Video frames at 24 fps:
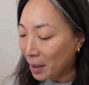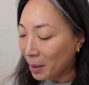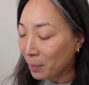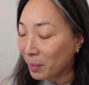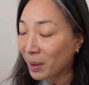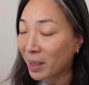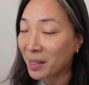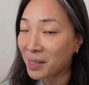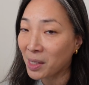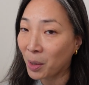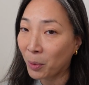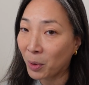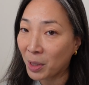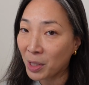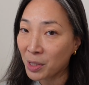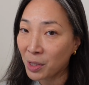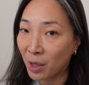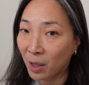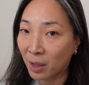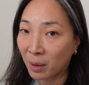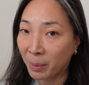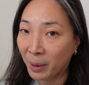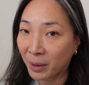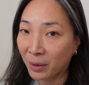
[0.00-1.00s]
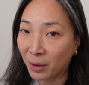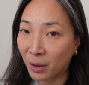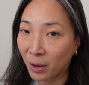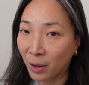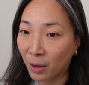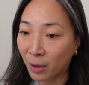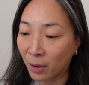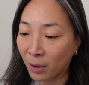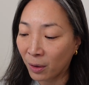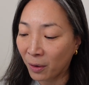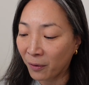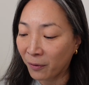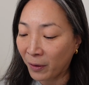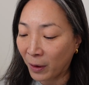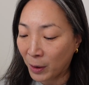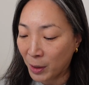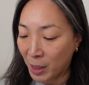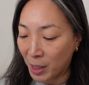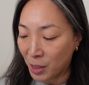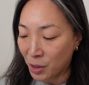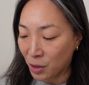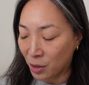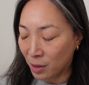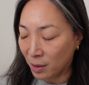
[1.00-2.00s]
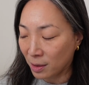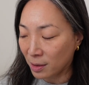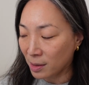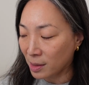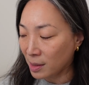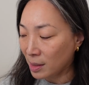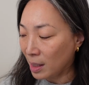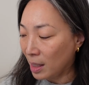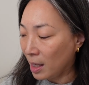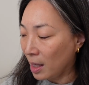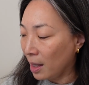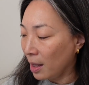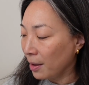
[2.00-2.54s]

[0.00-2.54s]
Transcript: because I want to talk about their foundations.